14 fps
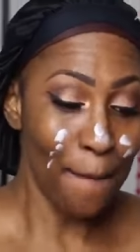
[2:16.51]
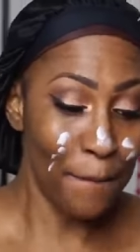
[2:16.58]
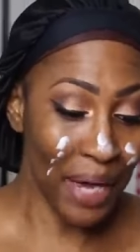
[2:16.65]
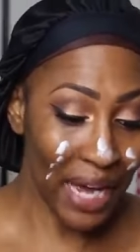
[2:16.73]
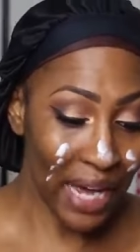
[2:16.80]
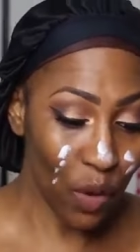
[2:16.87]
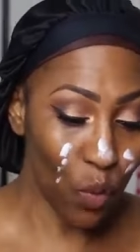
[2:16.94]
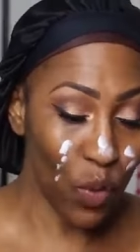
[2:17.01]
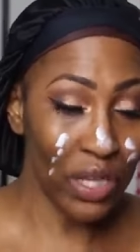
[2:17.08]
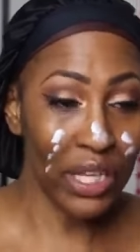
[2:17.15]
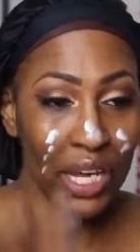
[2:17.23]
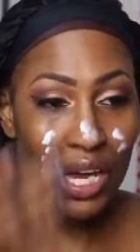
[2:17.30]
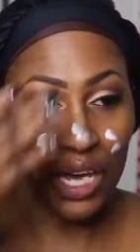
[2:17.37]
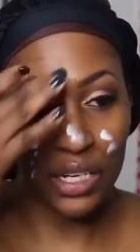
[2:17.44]
But one
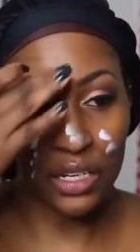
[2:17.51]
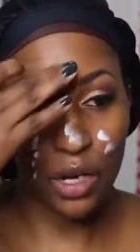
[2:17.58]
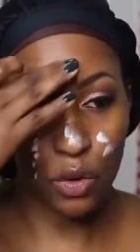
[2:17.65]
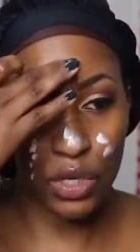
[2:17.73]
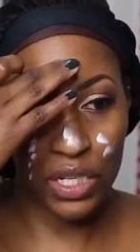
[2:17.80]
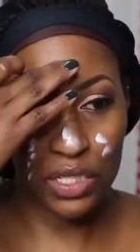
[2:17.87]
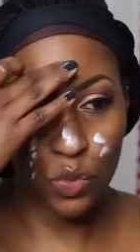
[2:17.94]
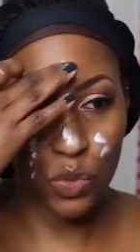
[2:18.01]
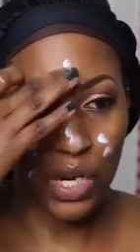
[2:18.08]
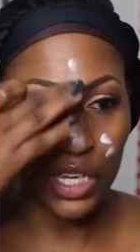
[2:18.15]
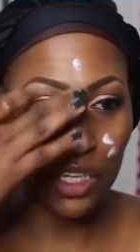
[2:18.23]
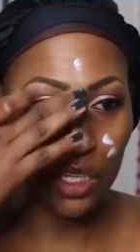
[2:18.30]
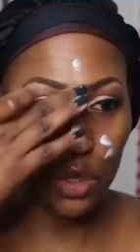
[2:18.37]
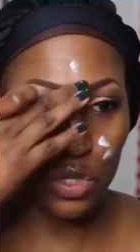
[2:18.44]
thing I noticed when
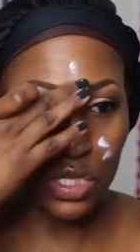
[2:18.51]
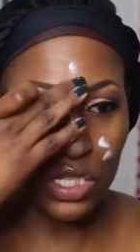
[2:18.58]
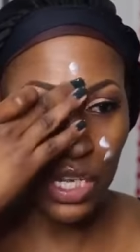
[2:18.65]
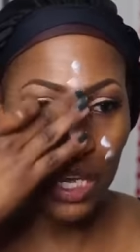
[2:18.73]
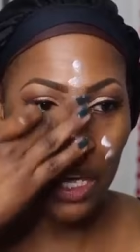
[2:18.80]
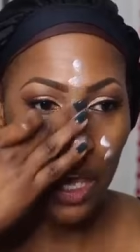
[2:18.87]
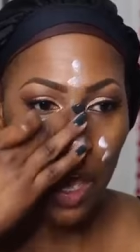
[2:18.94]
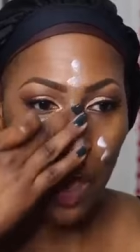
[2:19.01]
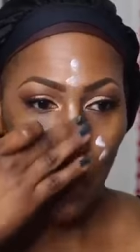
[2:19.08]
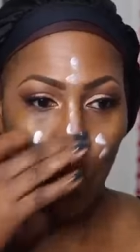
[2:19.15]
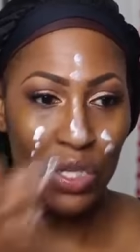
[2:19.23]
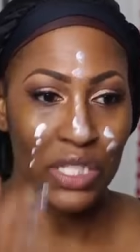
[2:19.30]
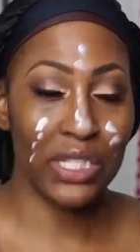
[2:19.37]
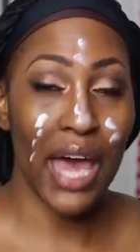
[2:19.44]
I used it
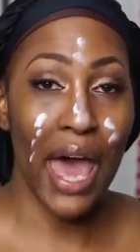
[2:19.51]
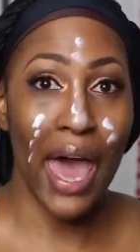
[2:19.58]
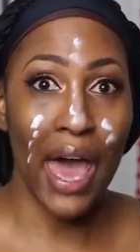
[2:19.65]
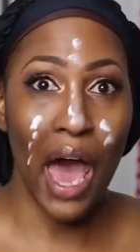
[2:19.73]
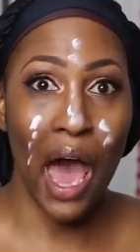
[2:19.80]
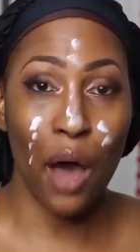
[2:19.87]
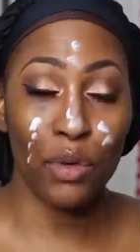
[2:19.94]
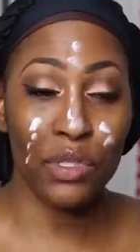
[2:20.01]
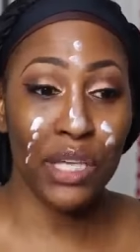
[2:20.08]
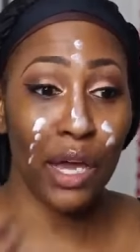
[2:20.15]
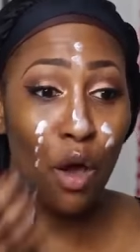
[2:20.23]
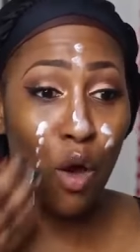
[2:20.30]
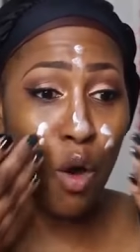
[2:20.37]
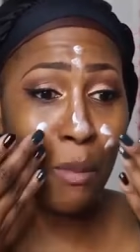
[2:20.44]
was that I was
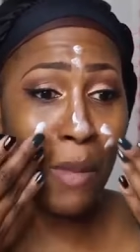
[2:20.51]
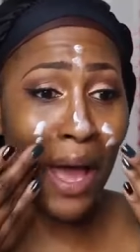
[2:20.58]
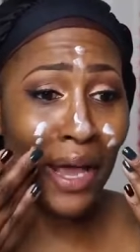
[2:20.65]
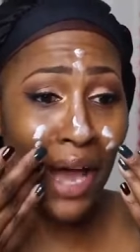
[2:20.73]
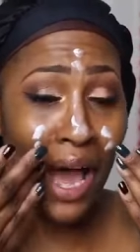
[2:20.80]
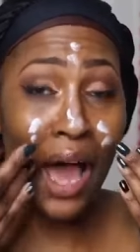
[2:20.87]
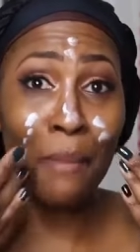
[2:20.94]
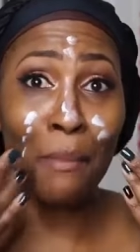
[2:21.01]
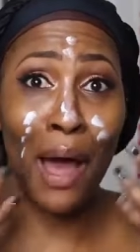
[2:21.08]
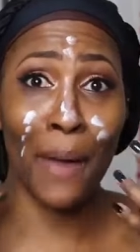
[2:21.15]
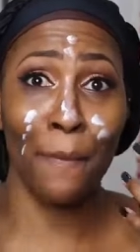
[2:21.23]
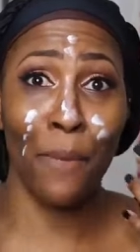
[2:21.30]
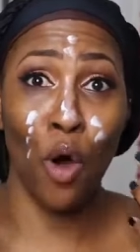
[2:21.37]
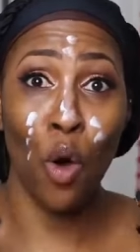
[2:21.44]
like, oh my God,
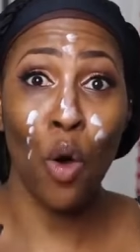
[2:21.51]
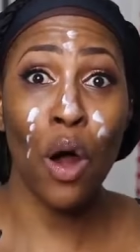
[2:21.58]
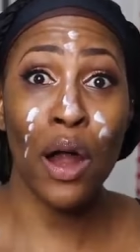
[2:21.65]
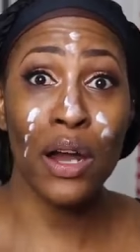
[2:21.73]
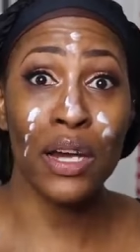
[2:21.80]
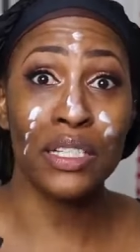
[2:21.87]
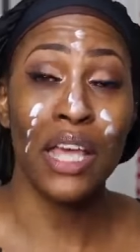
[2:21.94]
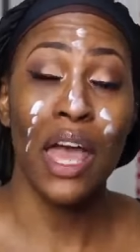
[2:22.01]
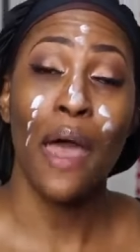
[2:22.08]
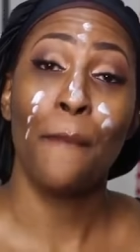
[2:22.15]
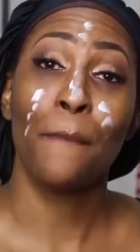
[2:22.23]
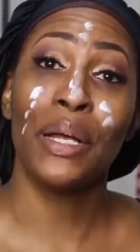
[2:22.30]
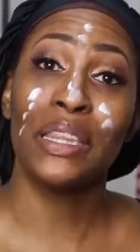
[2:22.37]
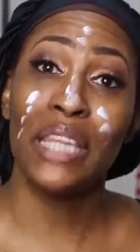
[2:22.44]
my pores.
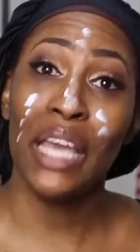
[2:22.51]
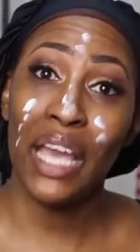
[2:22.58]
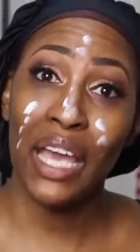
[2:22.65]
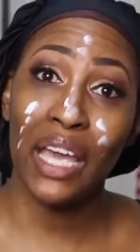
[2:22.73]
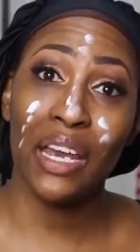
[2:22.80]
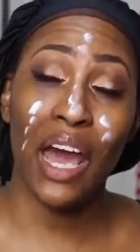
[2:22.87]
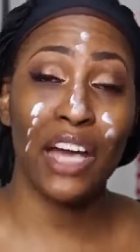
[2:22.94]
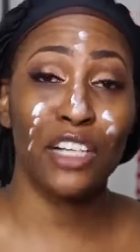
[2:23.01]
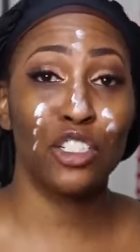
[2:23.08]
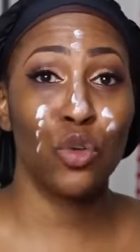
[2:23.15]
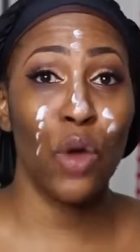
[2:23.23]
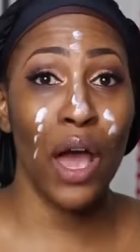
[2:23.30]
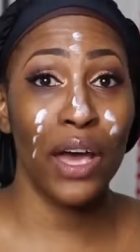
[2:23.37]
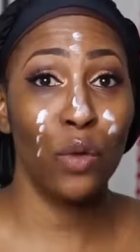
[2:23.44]
But then I
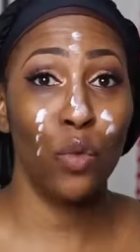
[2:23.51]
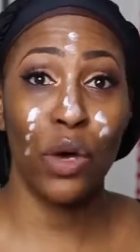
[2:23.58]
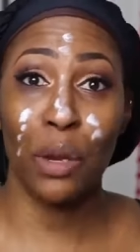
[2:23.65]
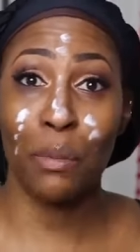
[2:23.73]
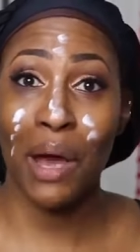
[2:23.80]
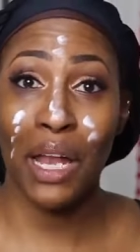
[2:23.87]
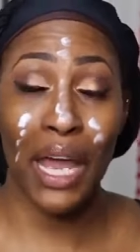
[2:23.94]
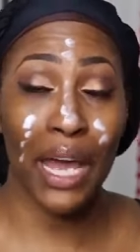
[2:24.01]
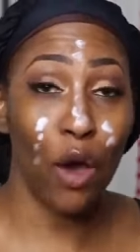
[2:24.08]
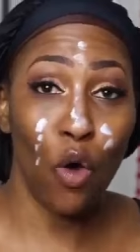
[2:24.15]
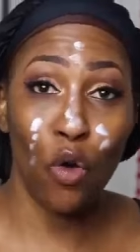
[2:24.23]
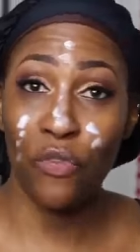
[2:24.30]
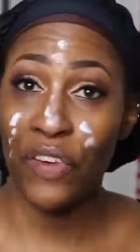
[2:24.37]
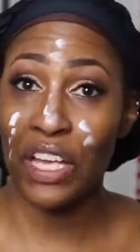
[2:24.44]
tried one of my like
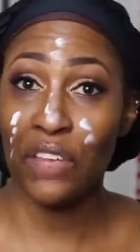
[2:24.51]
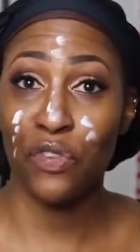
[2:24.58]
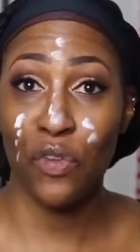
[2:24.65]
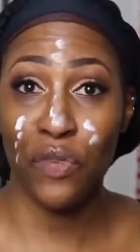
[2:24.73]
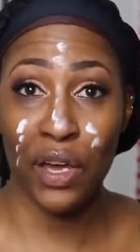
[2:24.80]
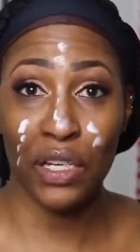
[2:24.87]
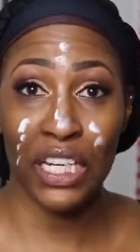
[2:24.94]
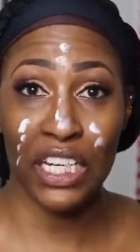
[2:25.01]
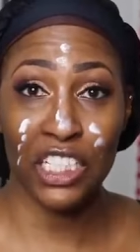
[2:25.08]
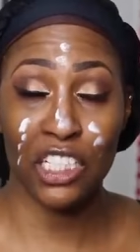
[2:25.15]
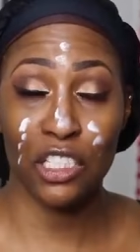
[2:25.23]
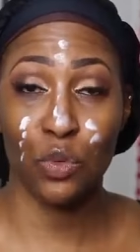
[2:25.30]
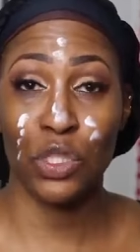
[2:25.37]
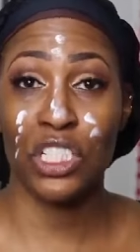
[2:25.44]
Old Faithful
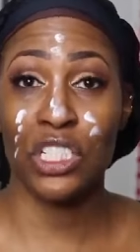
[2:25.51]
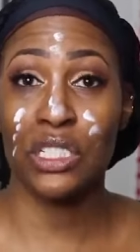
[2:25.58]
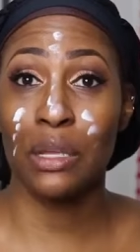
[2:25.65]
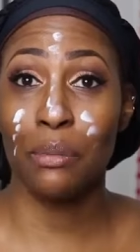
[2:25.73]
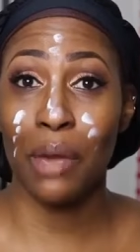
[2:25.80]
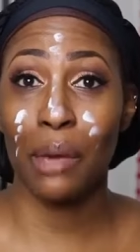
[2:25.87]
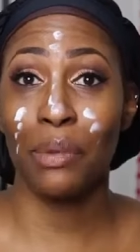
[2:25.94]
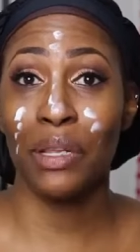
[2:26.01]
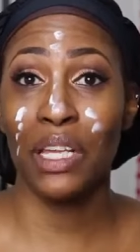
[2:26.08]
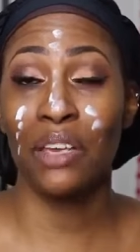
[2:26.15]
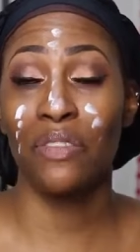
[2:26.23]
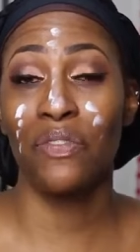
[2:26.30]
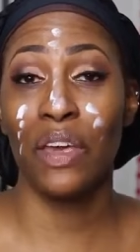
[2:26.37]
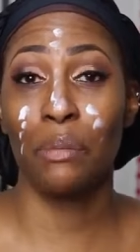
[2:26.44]
foundations, which is the
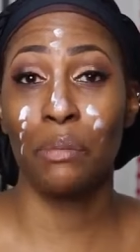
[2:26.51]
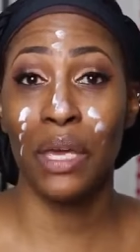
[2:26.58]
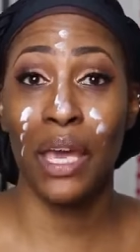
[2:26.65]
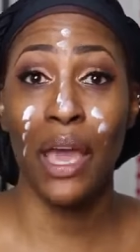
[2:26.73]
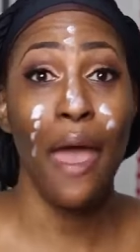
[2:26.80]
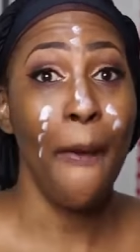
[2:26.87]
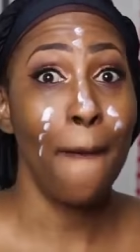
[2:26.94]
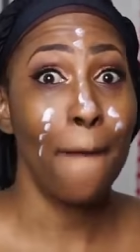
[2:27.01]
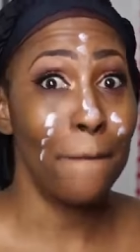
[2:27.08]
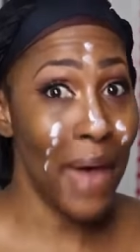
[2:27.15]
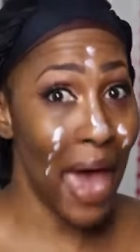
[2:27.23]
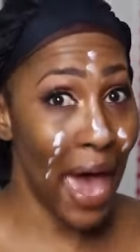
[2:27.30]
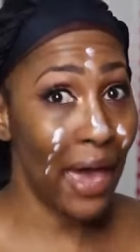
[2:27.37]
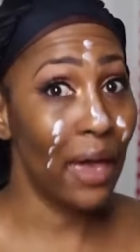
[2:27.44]
Maybelline Fit Me
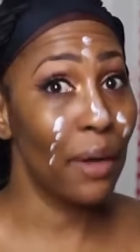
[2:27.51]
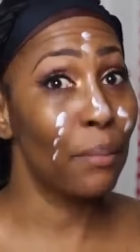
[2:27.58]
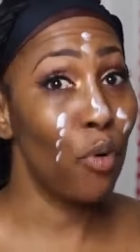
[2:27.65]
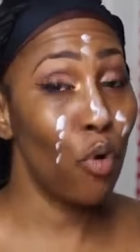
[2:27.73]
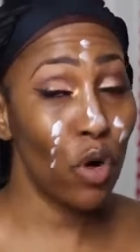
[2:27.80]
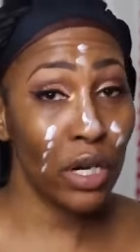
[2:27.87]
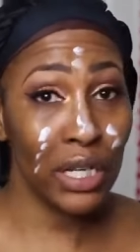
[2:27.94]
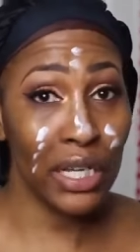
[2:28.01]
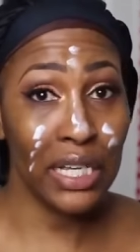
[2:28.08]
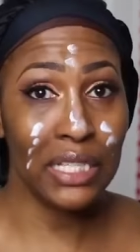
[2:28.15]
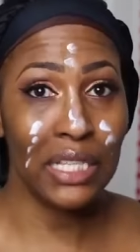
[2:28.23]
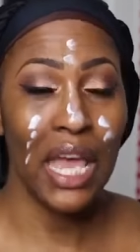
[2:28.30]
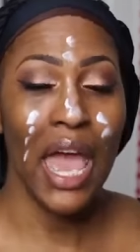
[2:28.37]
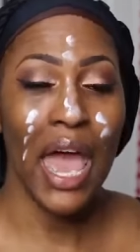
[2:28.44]
Matte and
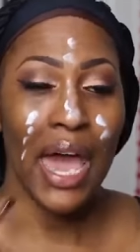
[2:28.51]
Poreless,